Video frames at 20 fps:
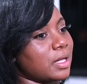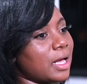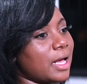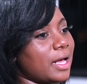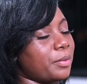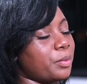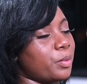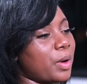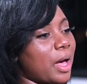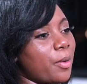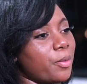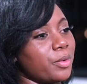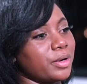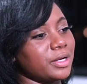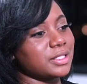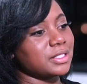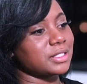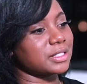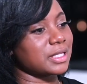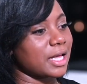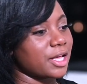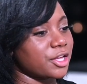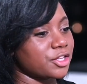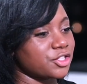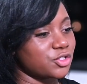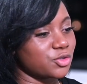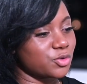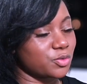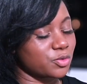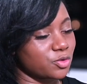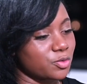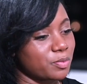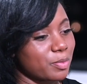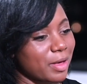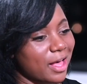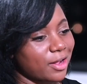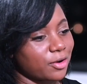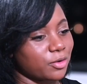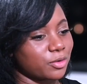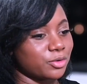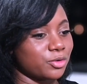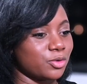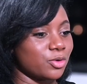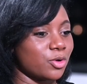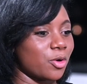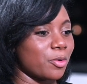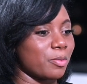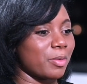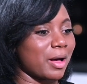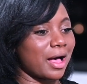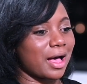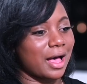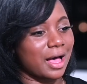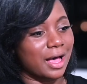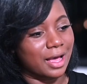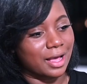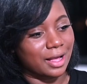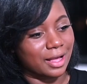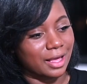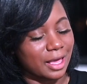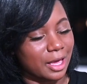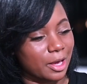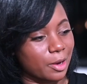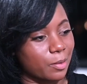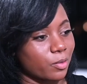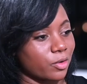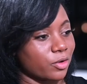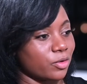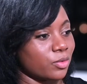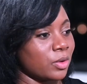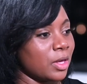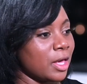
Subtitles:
I wouldn't say, because you battle, you go behind camera,